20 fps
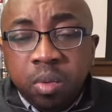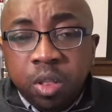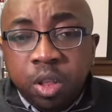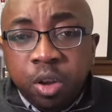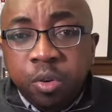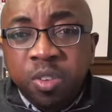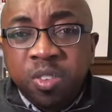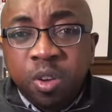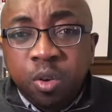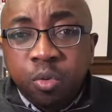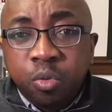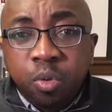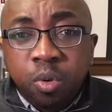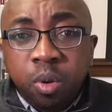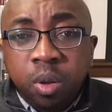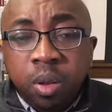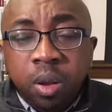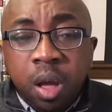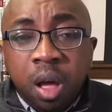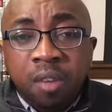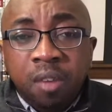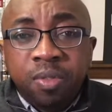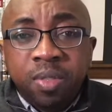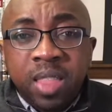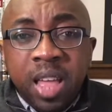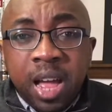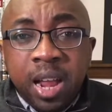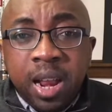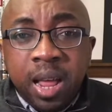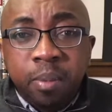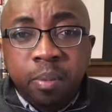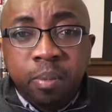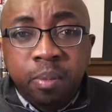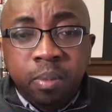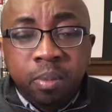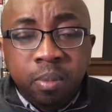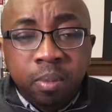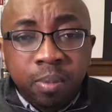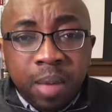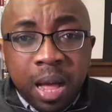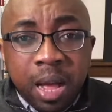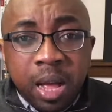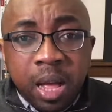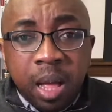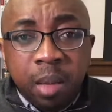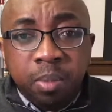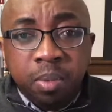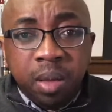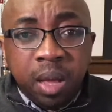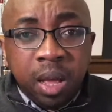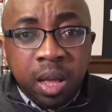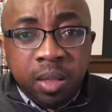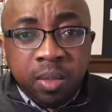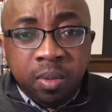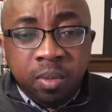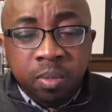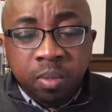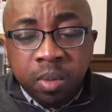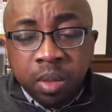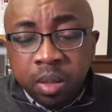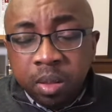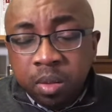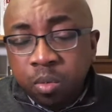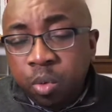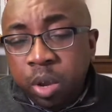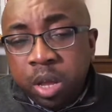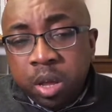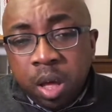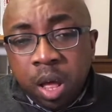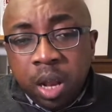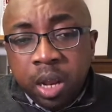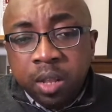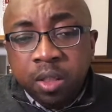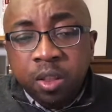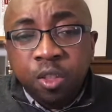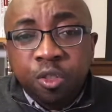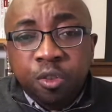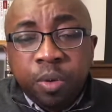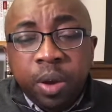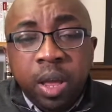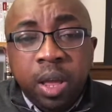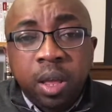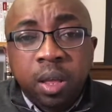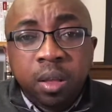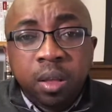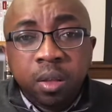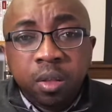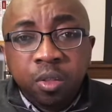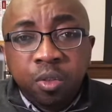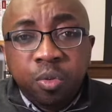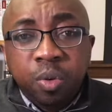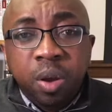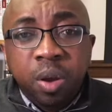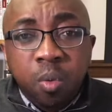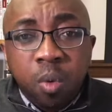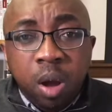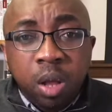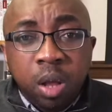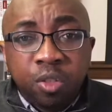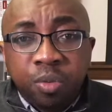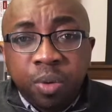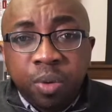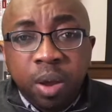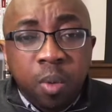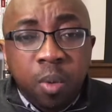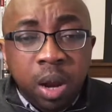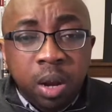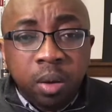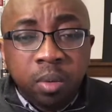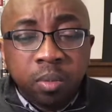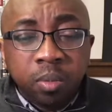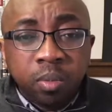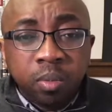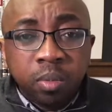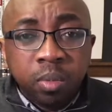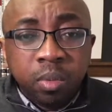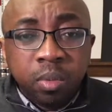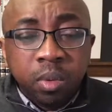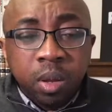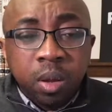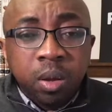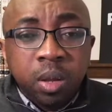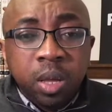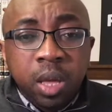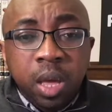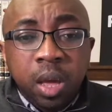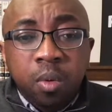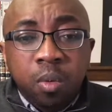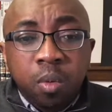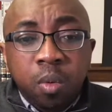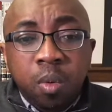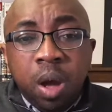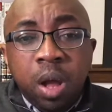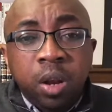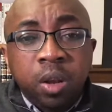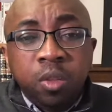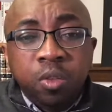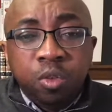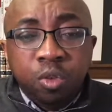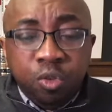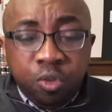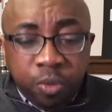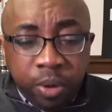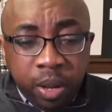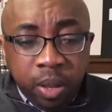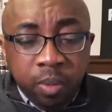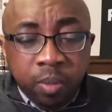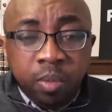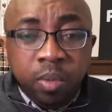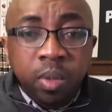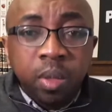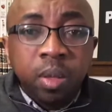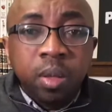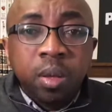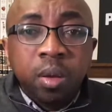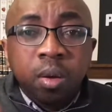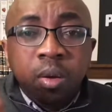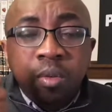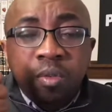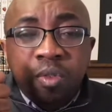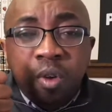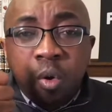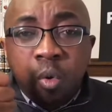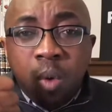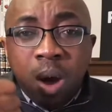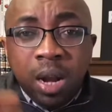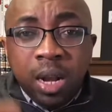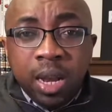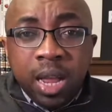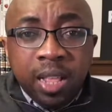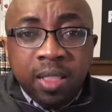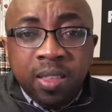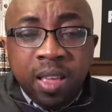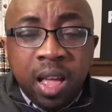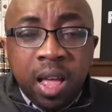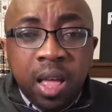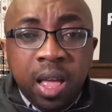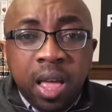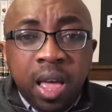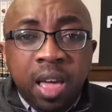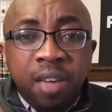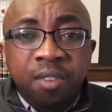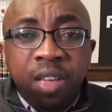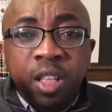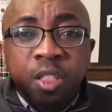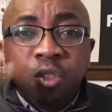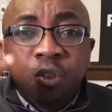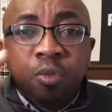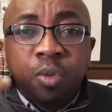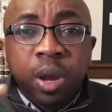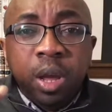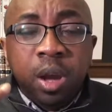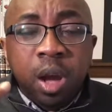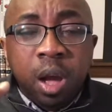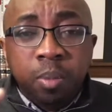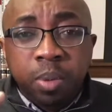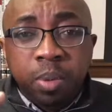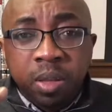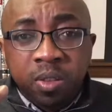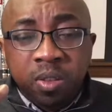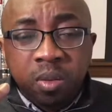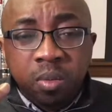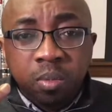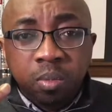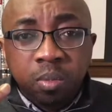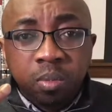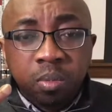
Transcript: there is a rule of data backup, and we call it the 3-1. Okay, 1 to 3. For one data, having 3 copies.